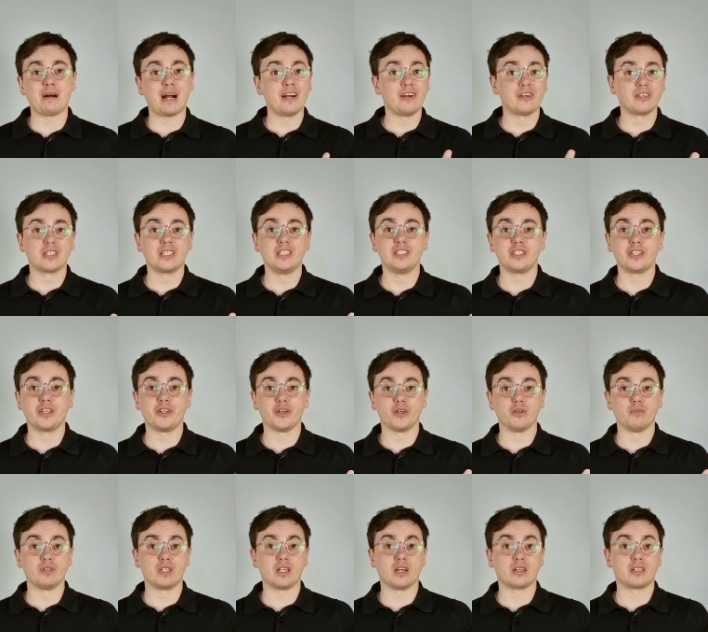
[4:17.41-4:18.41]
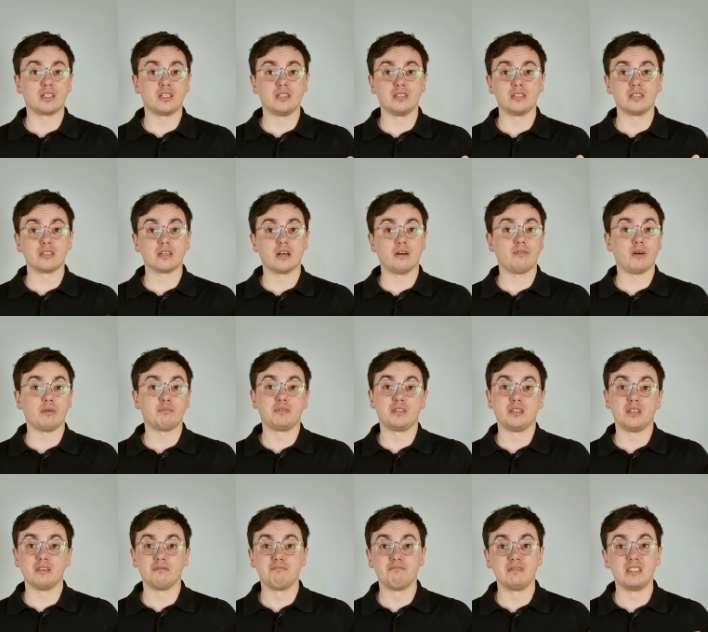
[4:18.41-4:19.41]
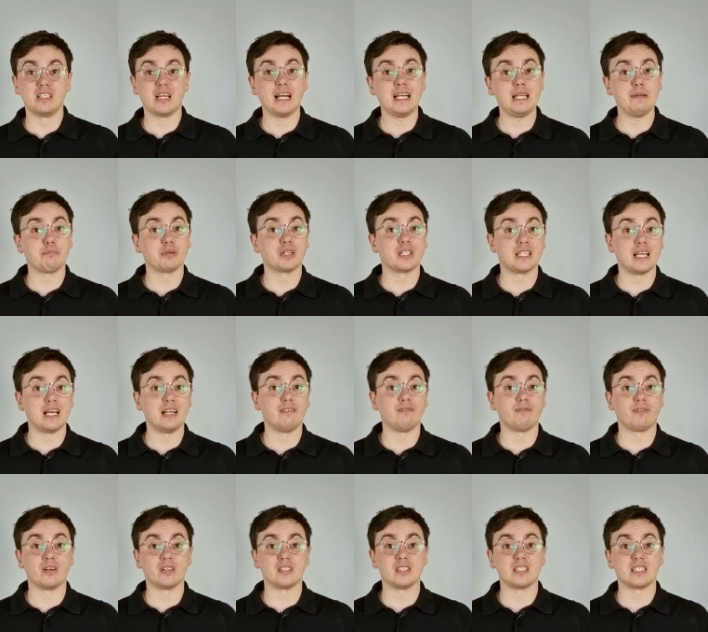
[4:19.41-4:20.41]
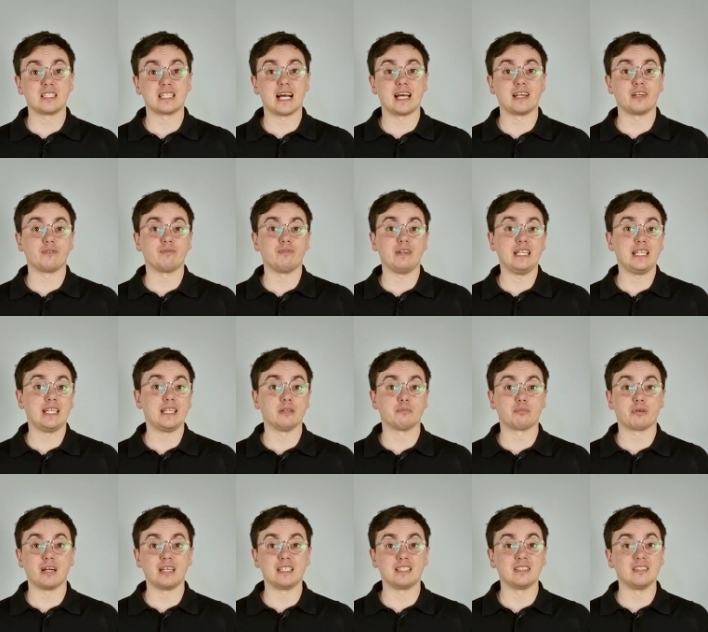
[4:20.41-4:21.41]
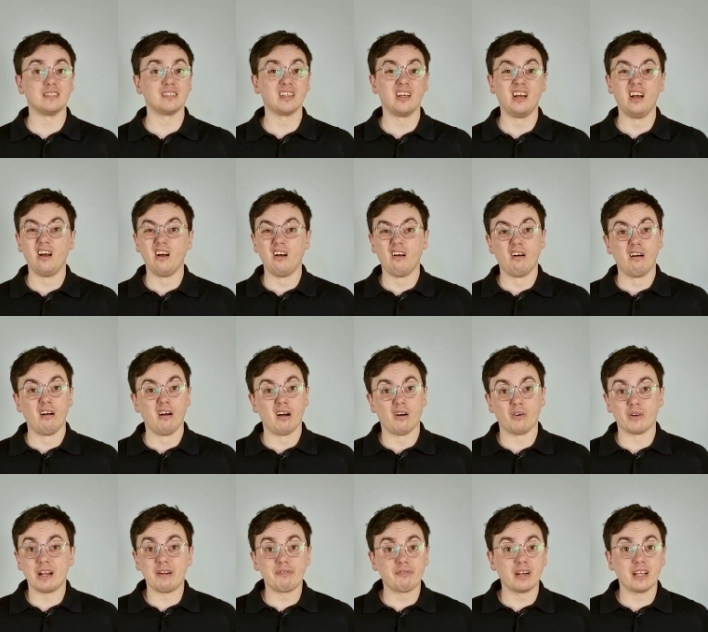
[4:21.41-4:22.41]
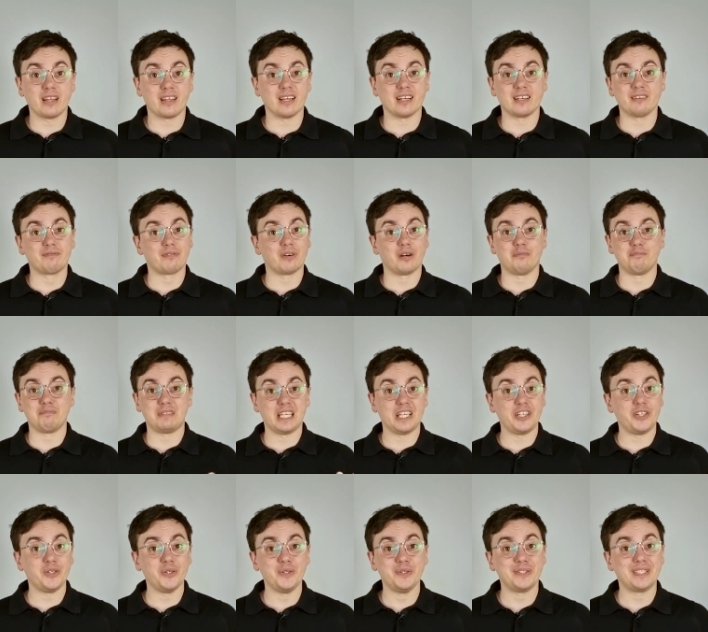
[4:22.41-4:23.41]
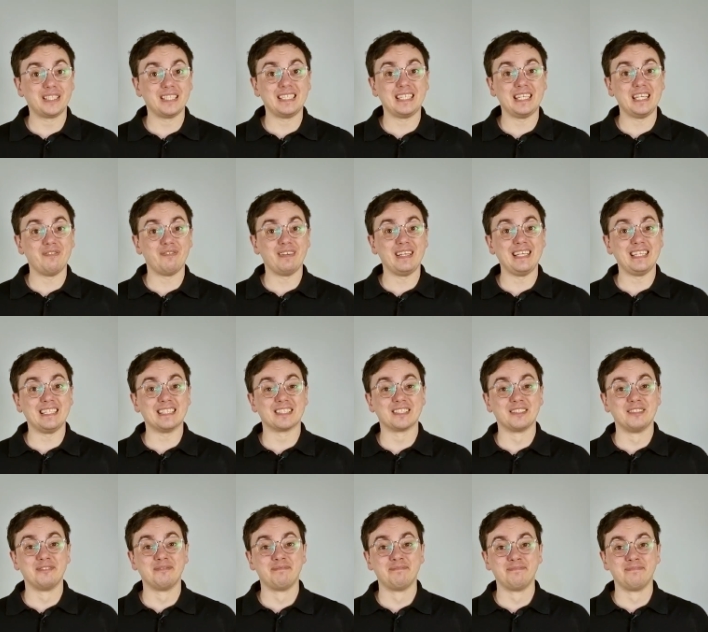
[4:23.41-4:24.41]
Buyers can secure reductions of up to 90% versus standard retail prices on everything from tissues to TVs.